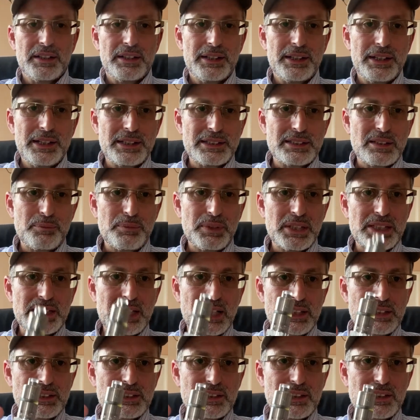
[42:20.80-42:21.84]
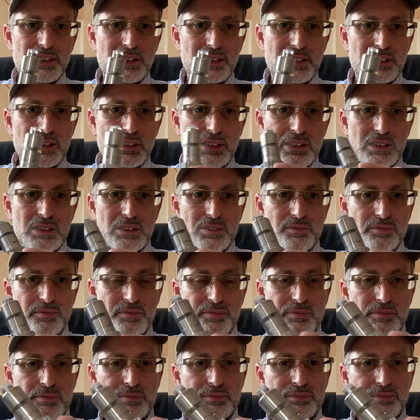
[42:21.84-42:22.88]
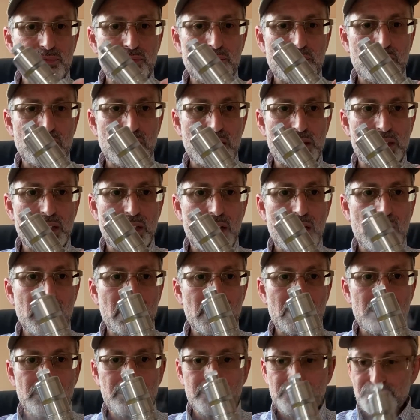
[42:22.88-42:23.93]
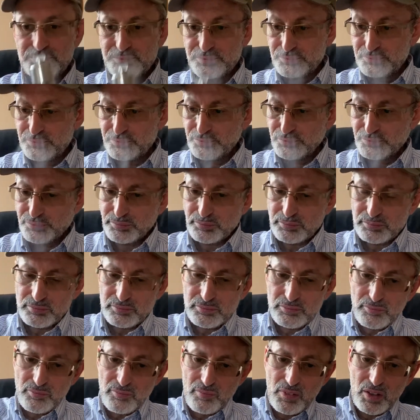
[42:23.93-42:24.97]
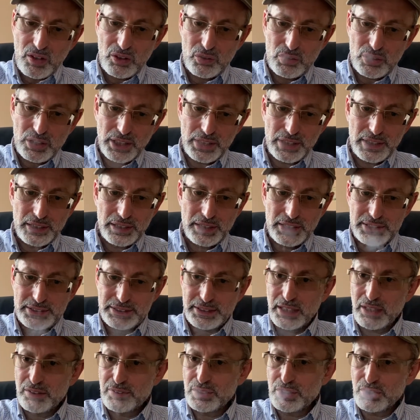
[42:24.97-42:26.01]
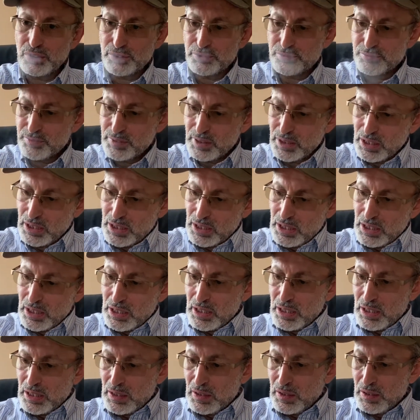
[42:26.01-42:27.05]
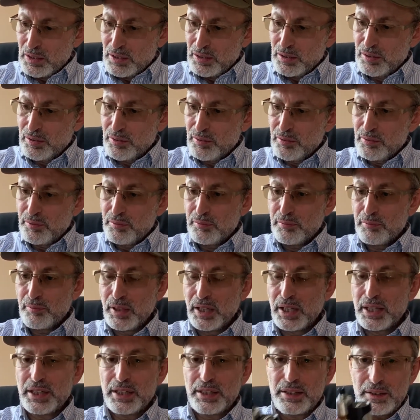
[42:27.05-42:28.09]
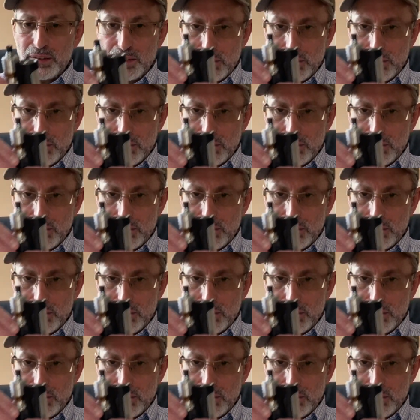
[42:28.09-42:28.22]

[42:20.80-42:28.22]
is a bit tighter than the than the ha. Okay, let's carry on. My